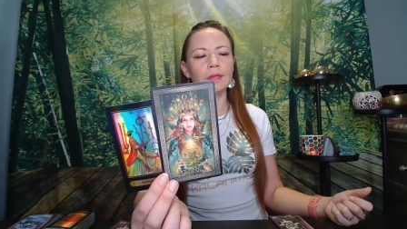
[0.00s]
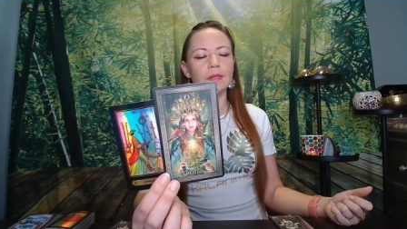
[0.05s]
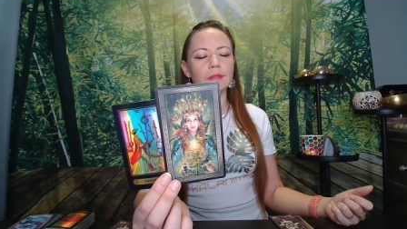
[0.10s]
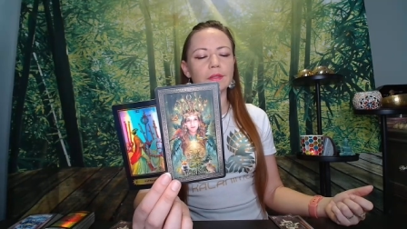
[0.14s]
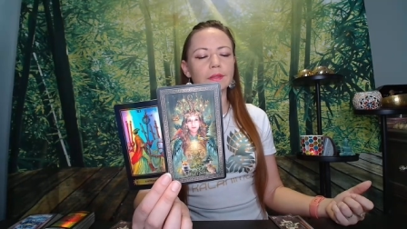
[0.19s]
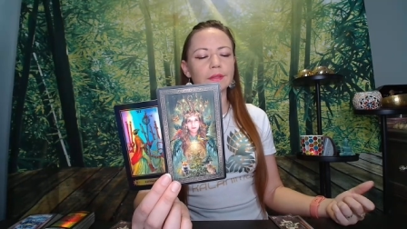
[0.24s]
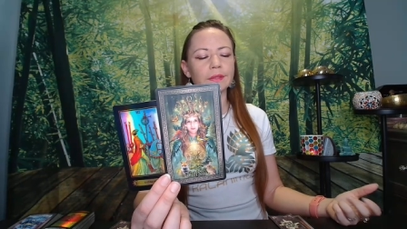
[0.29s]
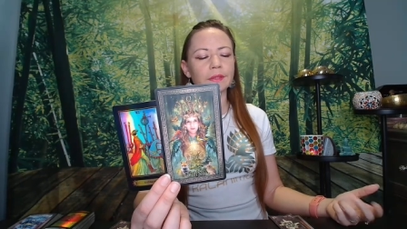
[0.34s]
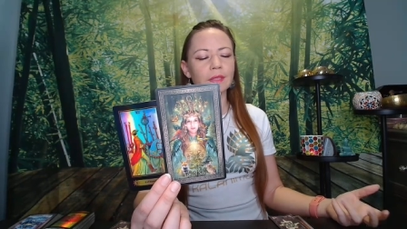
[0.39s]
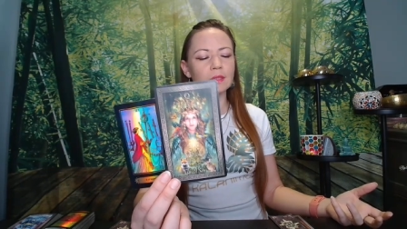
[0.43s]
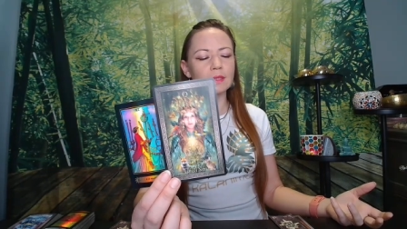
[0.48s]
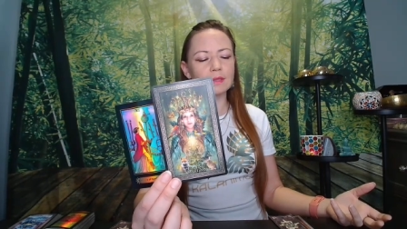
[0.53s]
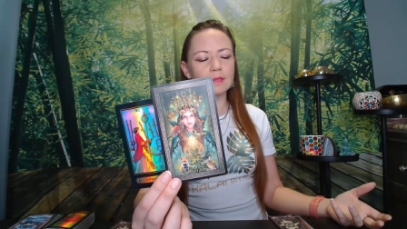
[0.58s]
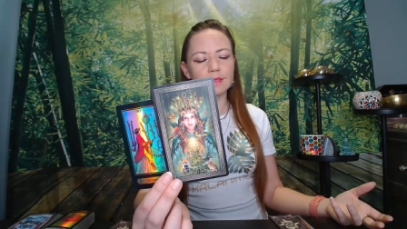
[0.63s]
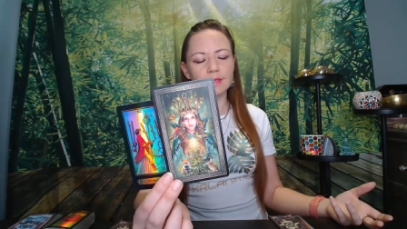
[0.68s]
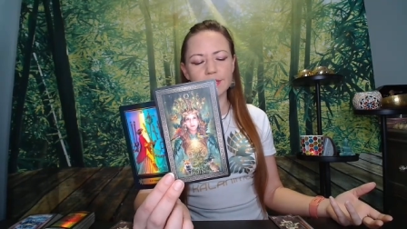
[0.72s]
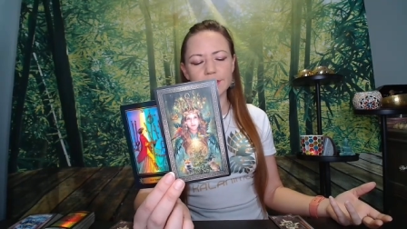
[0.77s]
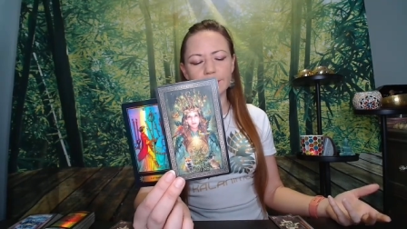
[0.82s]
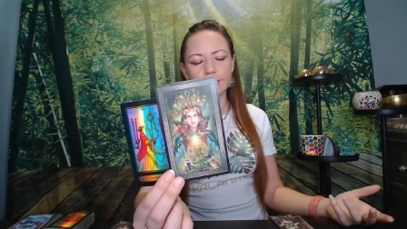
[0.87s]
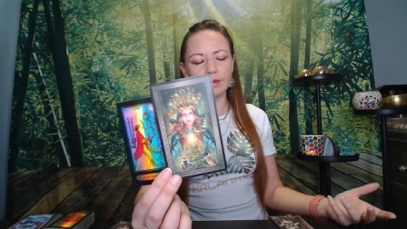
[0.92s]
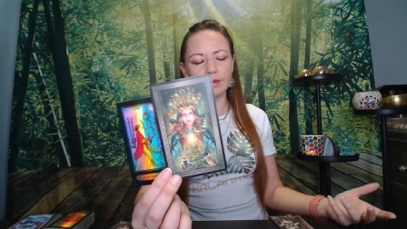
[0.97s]
there's not
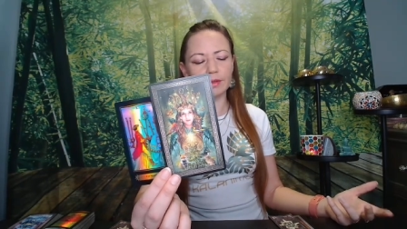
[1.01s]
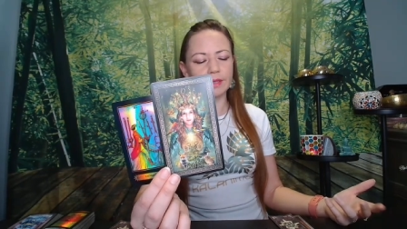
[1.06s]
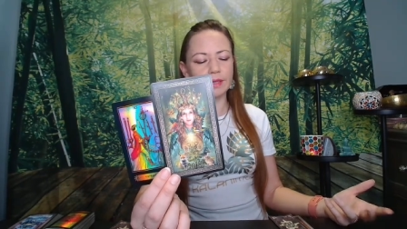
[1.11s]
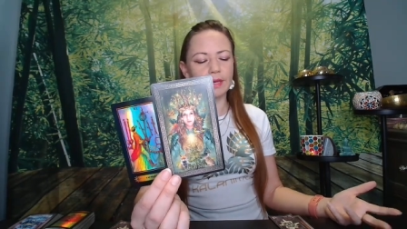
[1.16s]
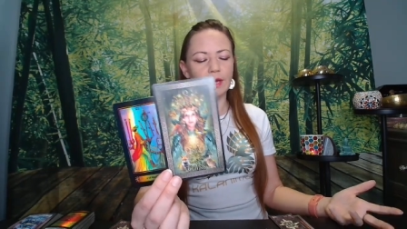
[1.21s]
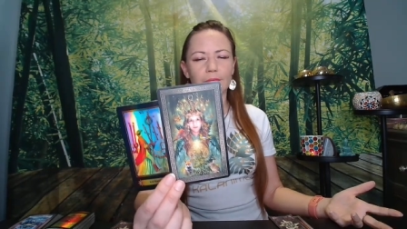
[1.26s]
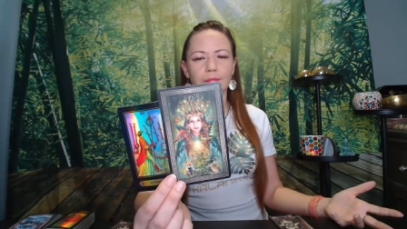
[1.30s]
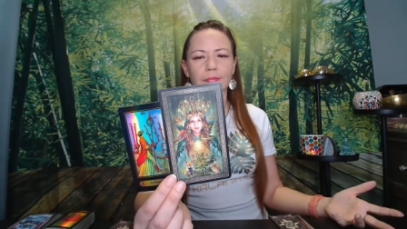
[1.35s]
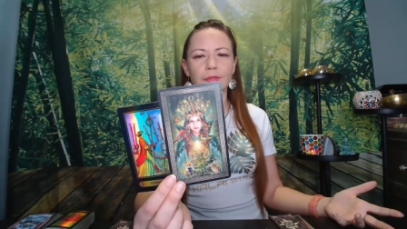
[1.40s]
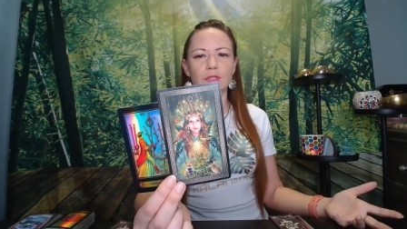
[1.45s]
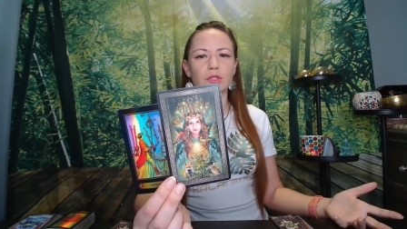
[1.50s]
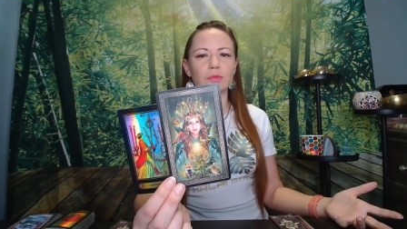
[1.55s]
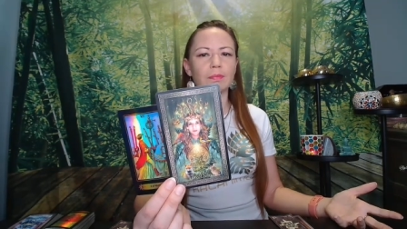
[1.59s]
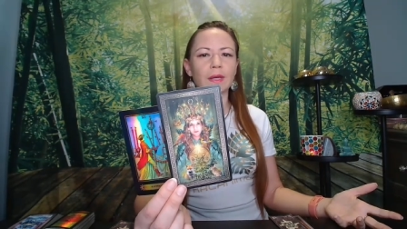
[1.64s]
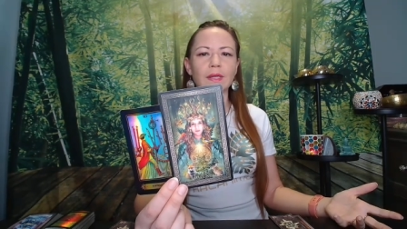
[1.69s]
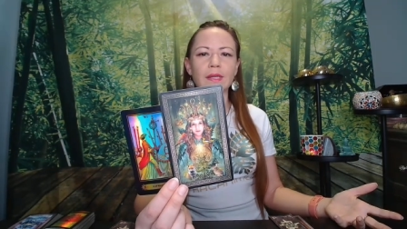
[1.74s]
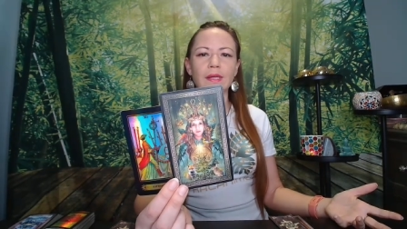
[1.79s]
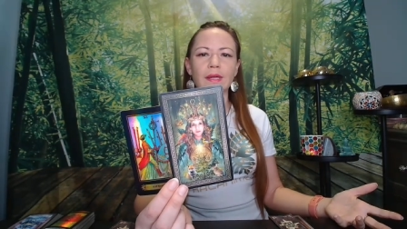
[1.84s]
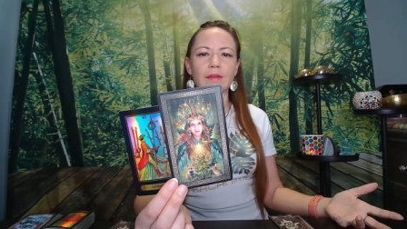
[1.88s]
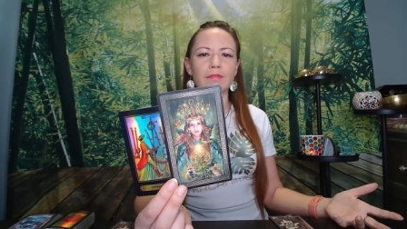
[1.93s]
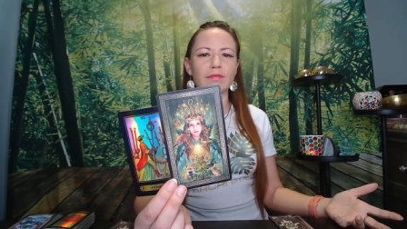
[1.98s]
necessarily how much
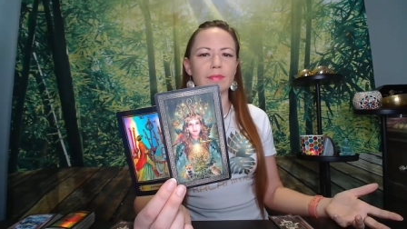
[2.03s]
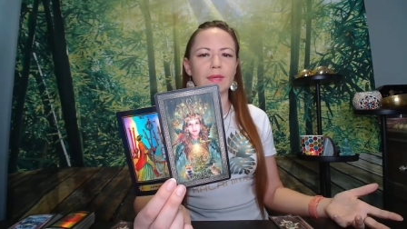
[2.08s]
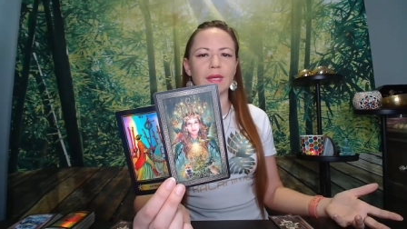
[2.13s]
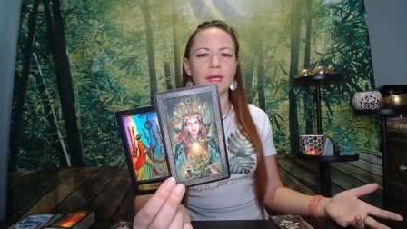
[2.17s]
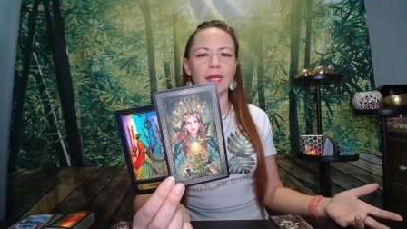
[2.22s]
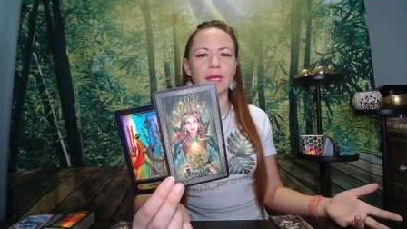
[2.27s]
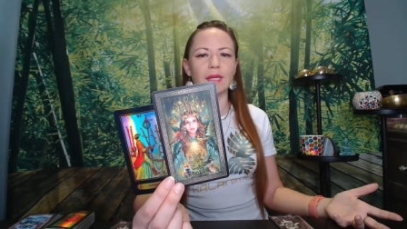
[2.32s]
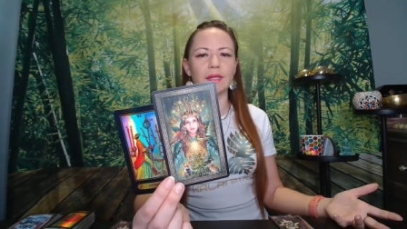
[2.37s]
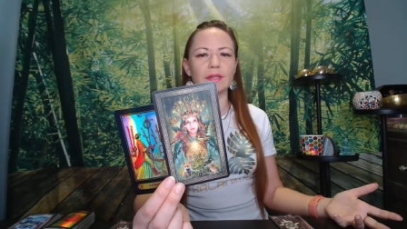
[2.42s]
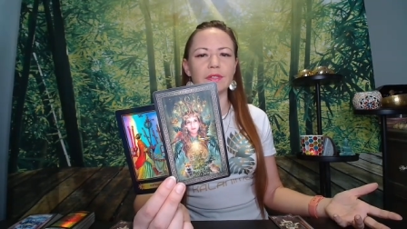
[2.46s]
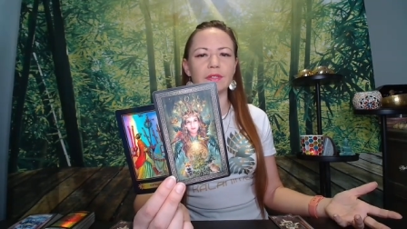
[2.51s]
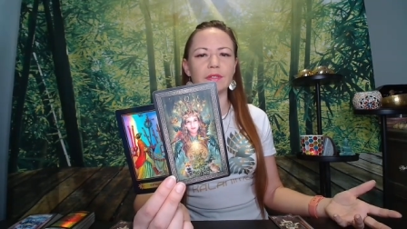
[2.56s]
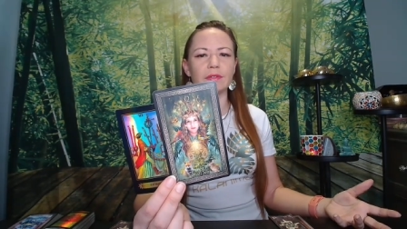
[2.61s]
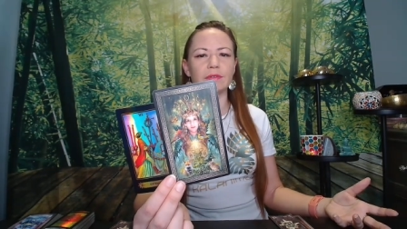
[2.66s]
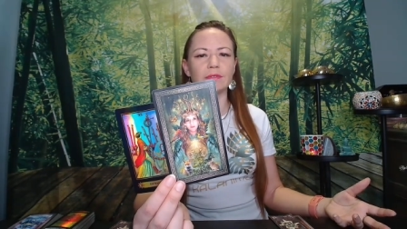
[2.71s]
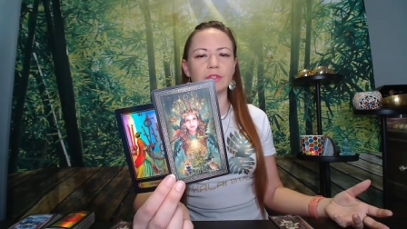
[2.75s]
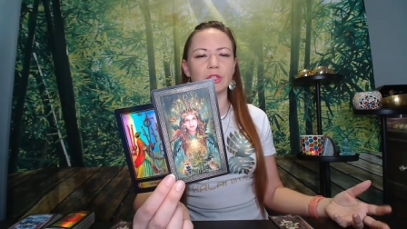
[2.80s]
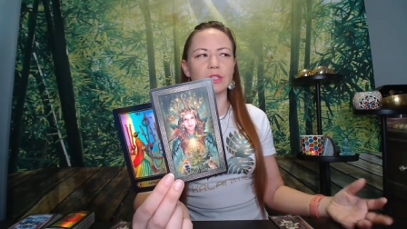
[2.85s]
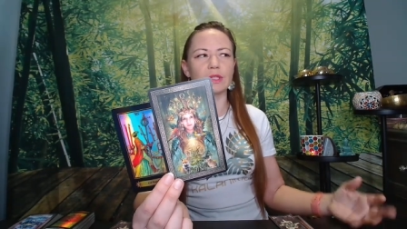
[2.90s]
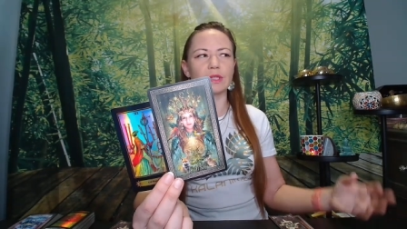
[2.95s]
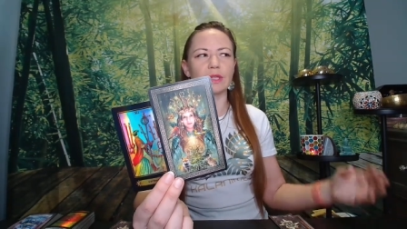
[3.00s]
money I made
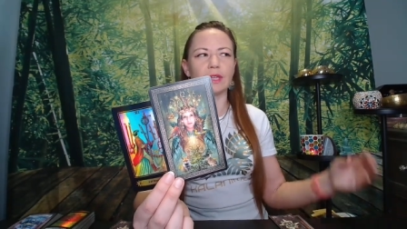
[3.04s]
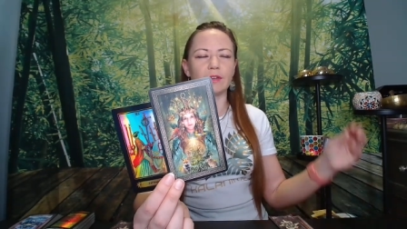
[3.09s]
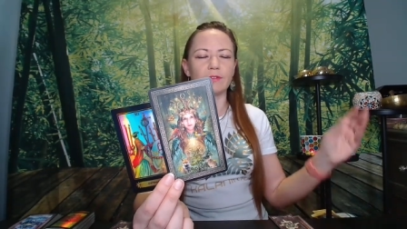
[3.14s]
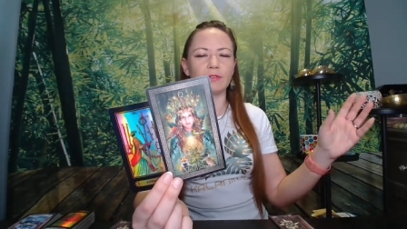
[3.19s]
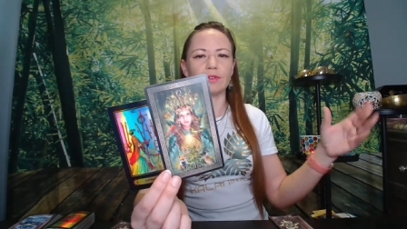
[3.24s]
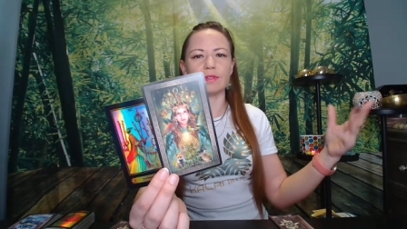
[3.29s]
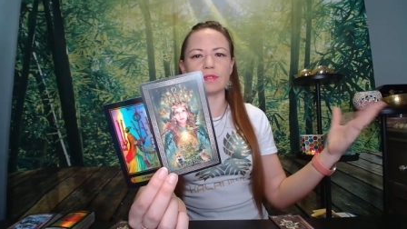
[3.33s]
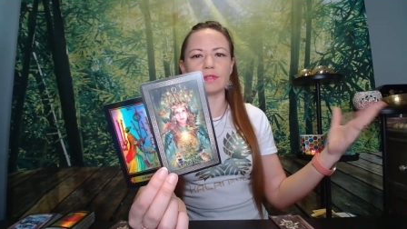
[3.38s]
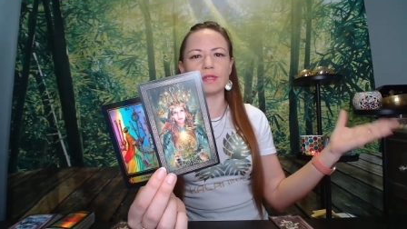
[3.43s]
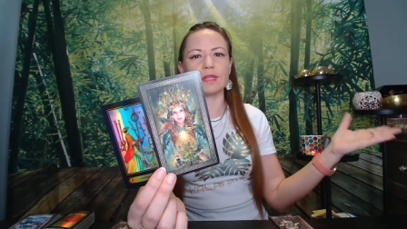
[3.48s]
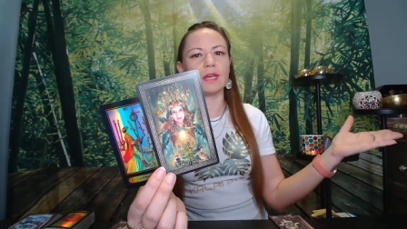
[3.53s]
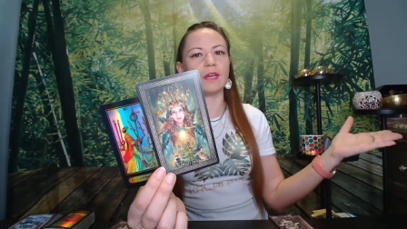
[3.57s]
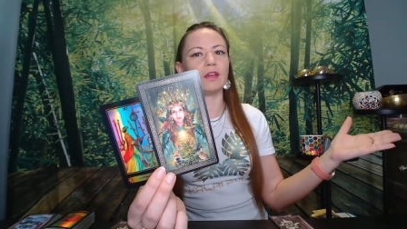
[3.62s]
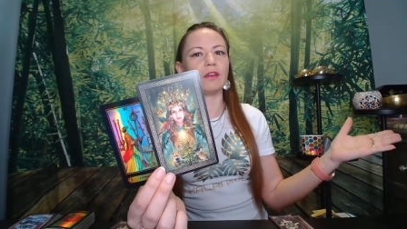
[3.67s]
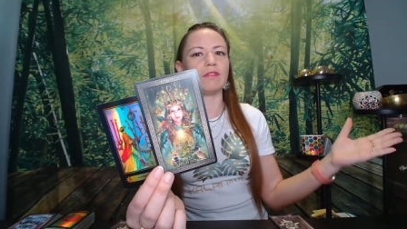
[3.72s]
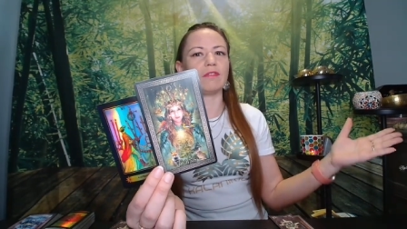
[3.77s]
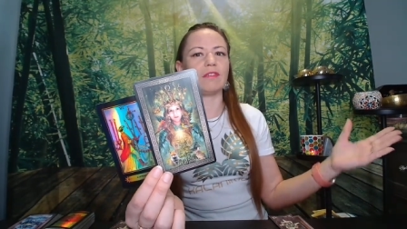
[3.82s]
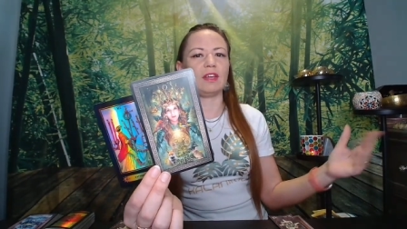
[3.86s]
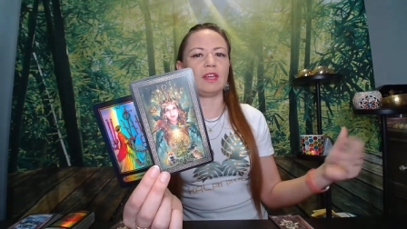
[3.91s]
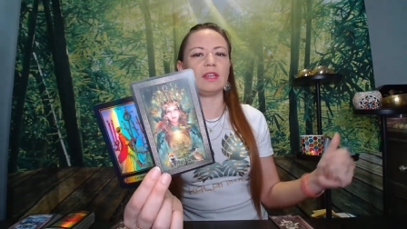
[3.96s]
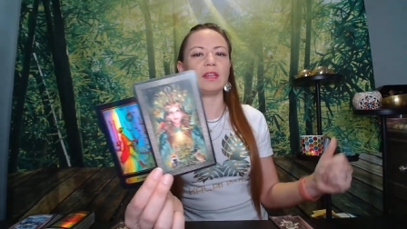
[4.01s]
just like for the sake
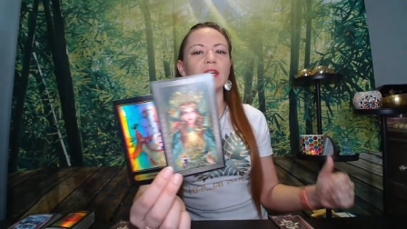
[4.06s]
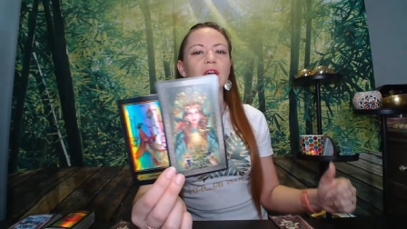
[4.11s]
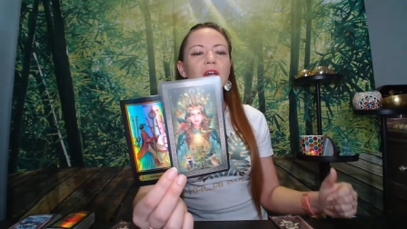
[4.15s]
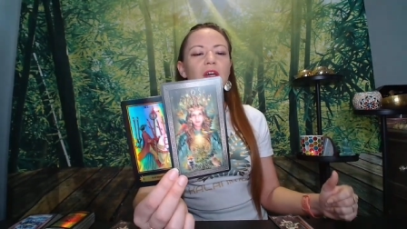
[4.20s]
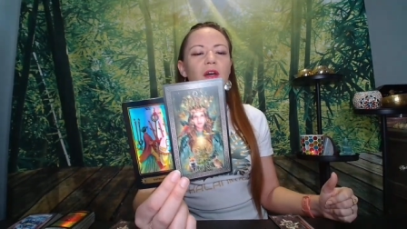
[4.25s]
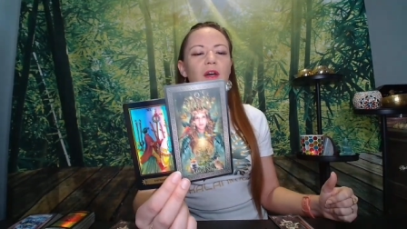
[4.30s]
of it,